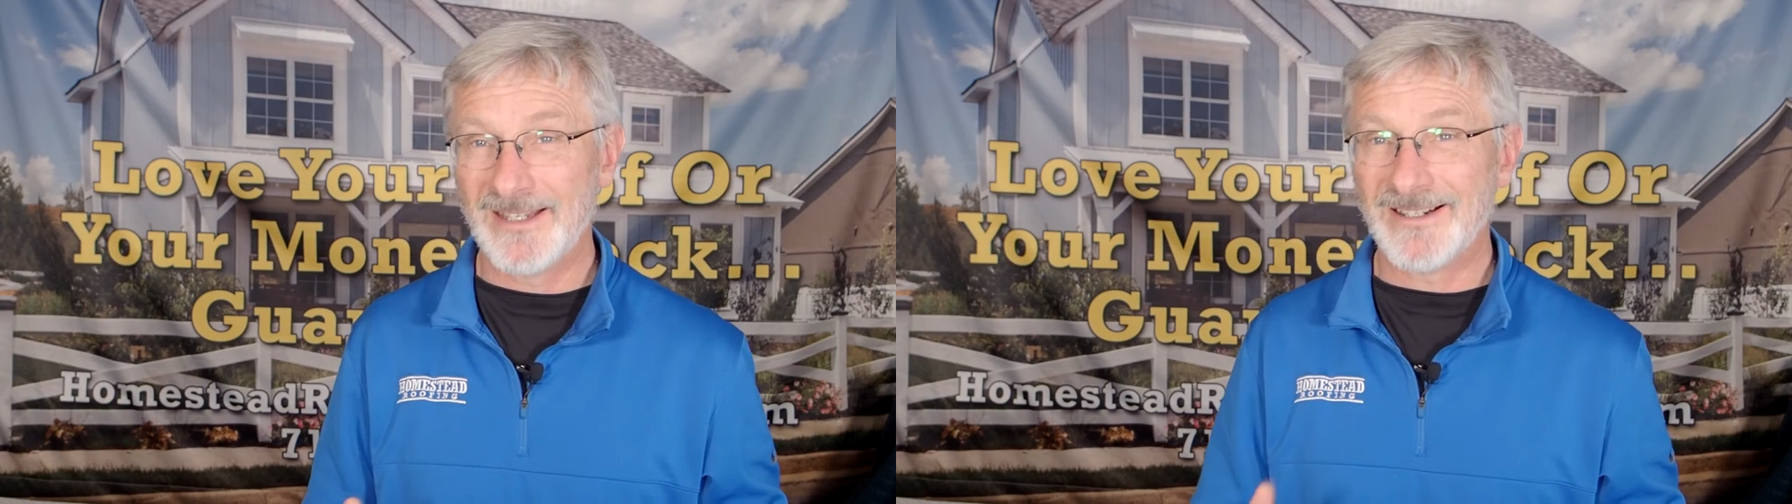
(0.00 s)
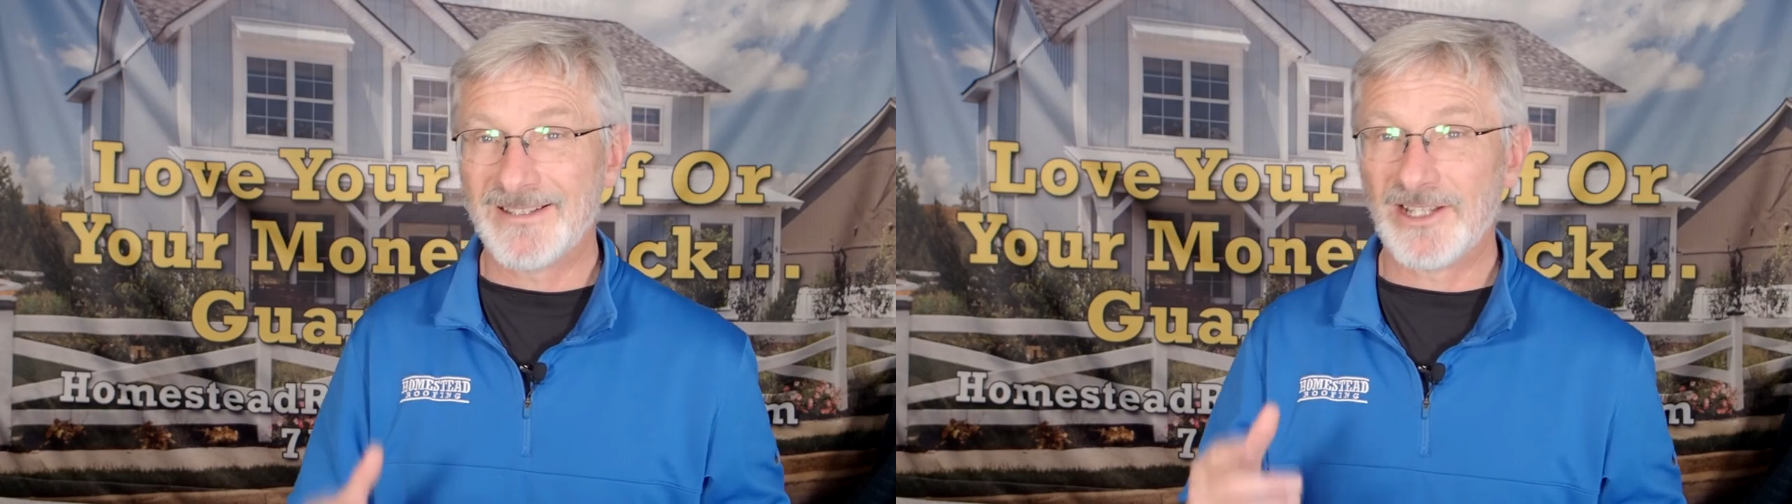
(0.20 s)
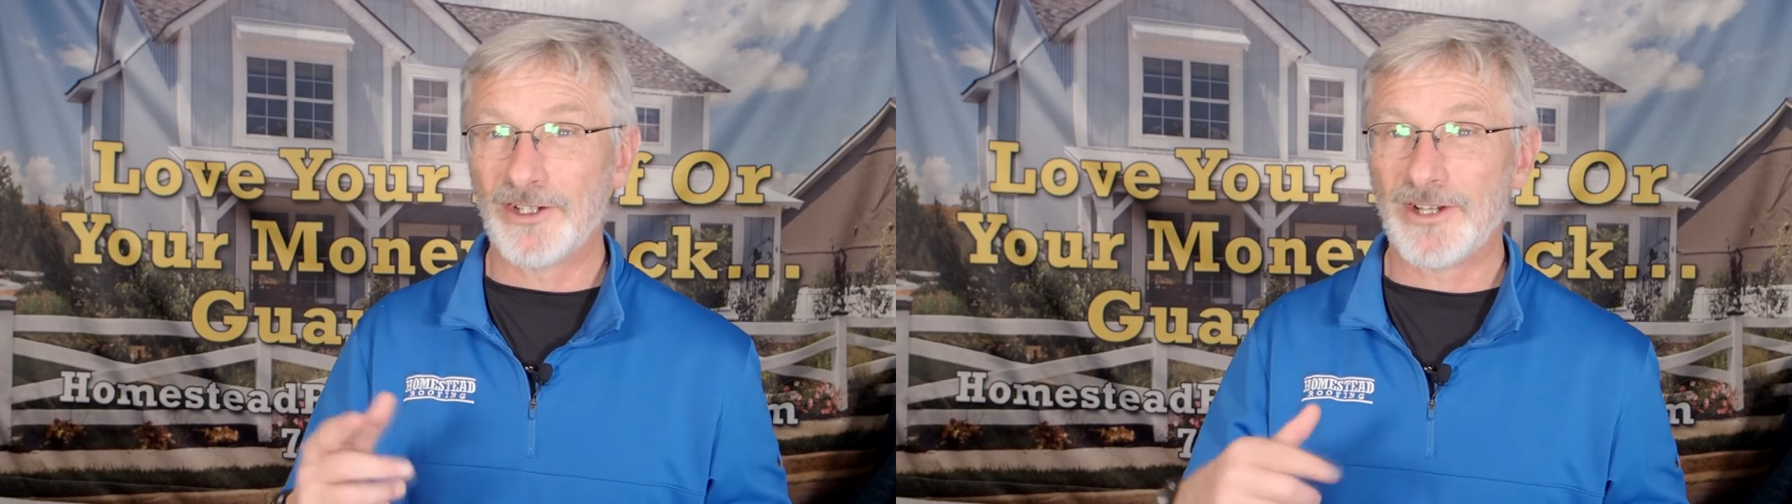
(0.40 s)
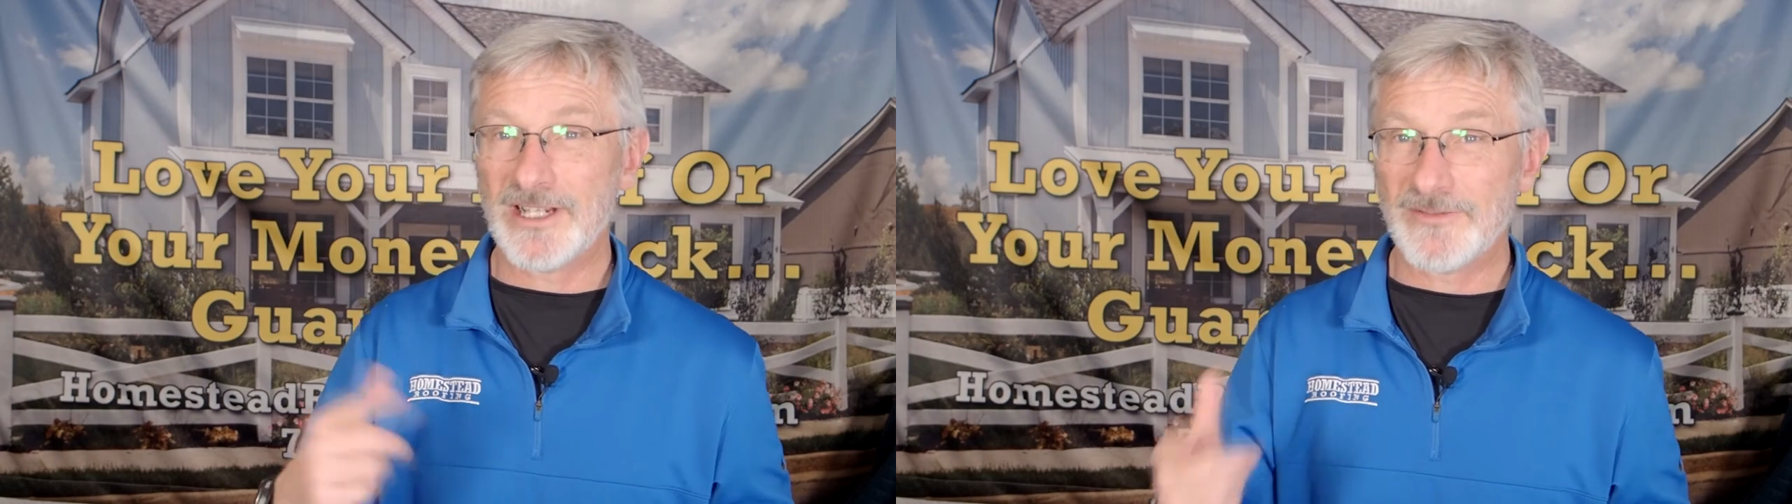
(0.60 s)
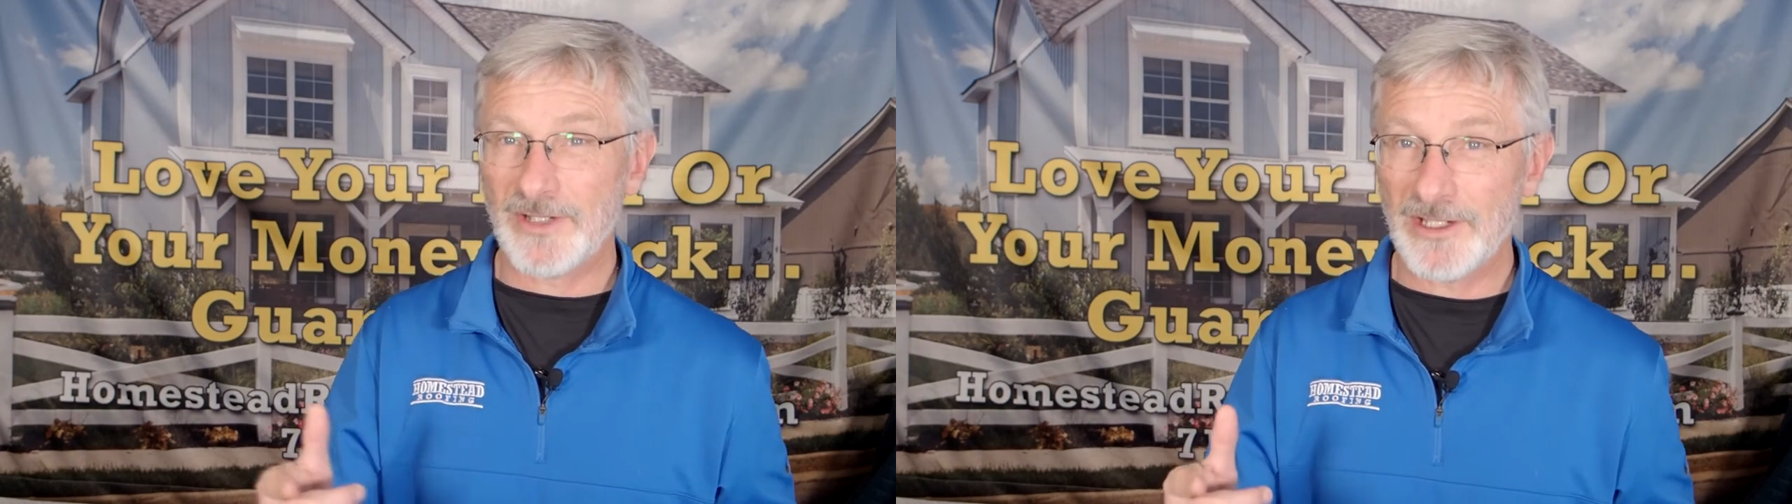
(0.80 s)
Until our
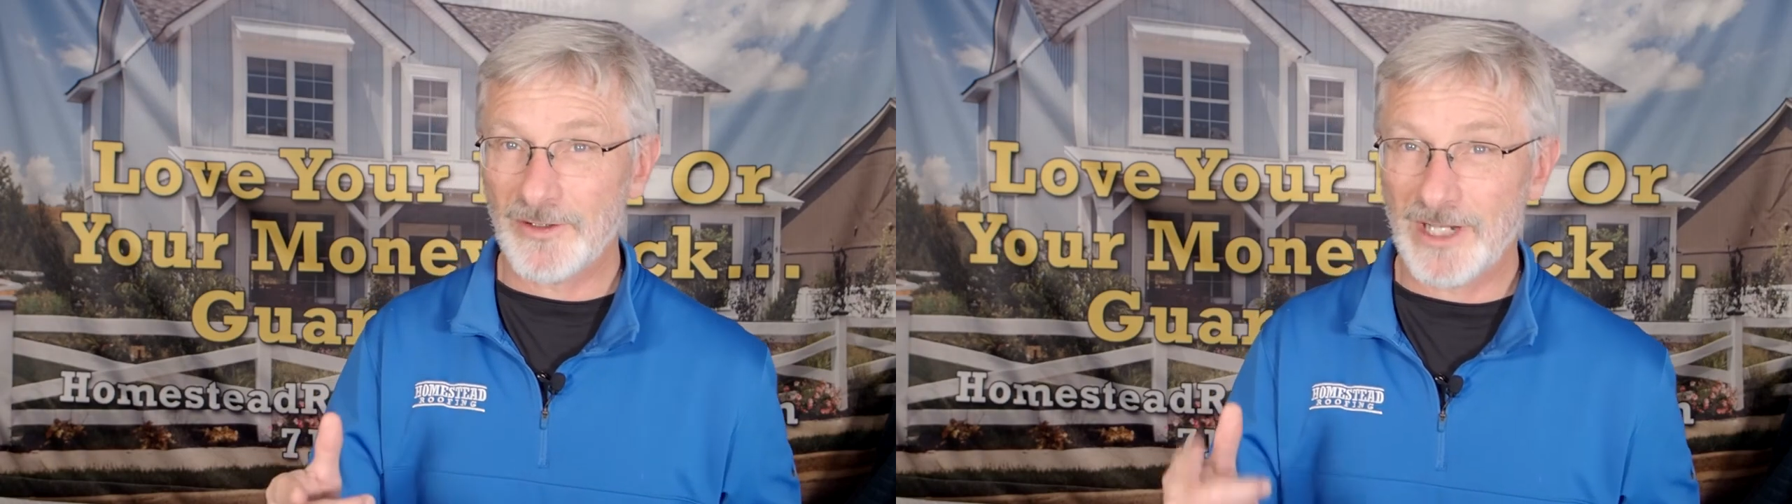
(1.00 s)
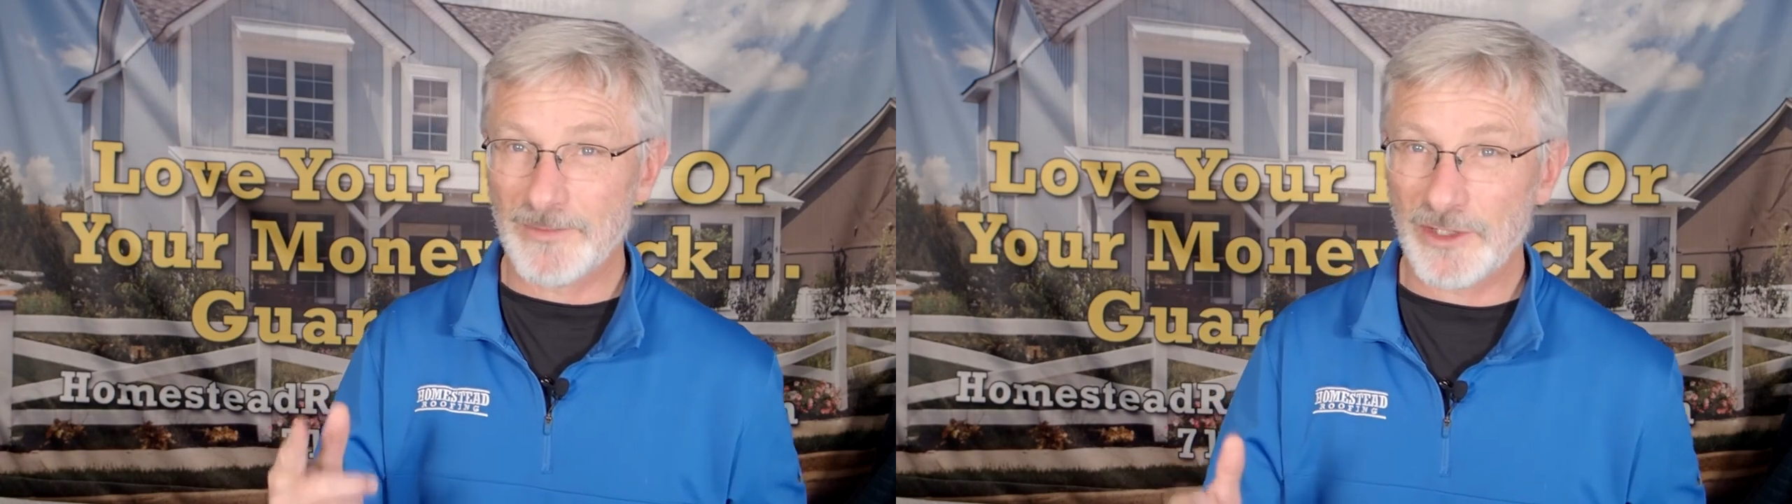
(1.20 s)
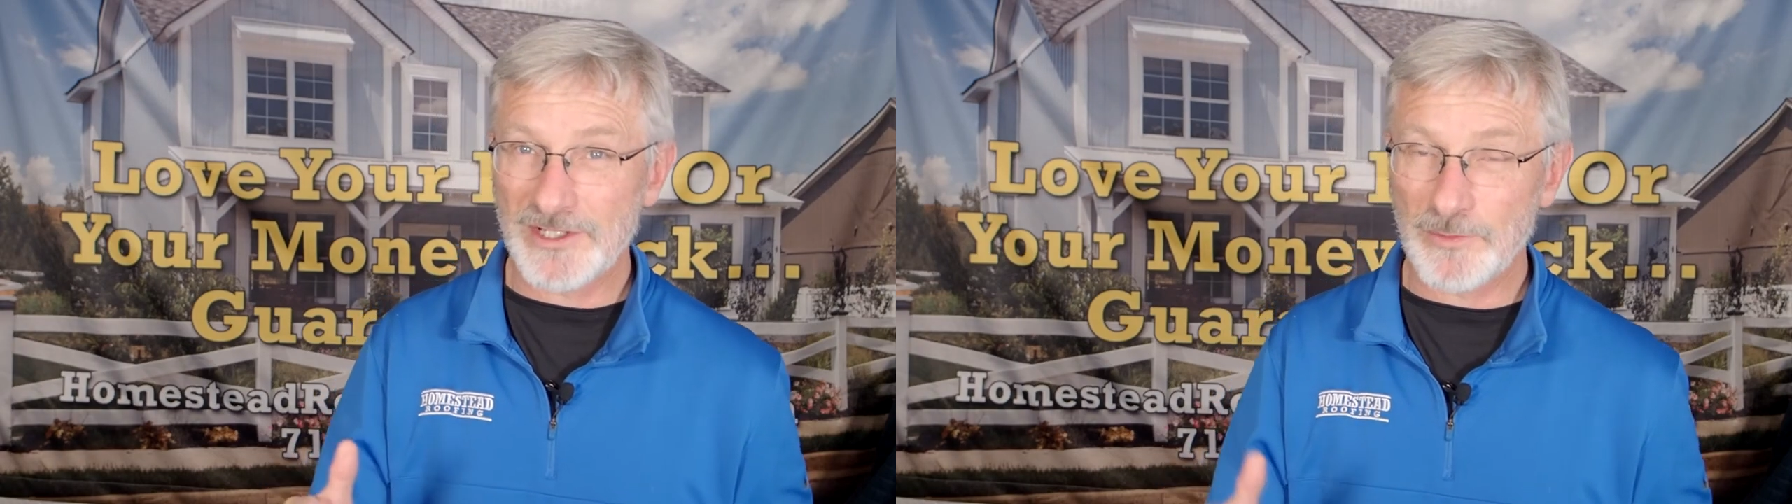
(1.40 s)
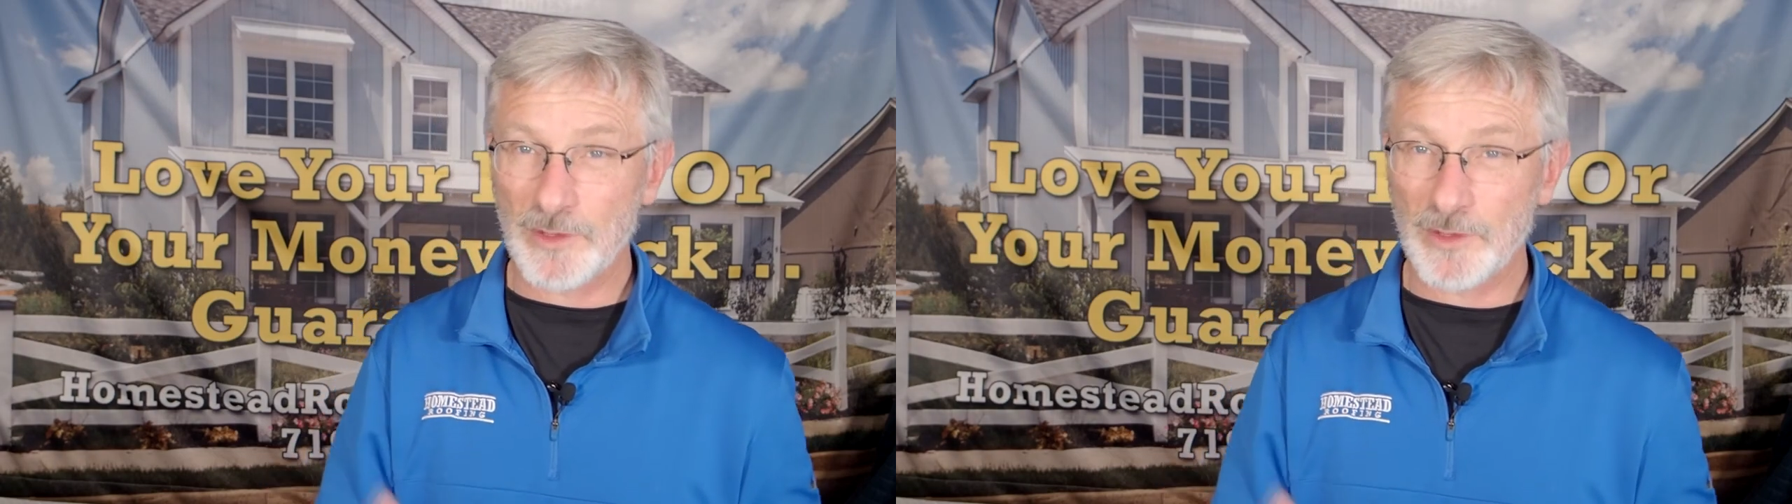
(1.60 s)
next video, I'm Tracy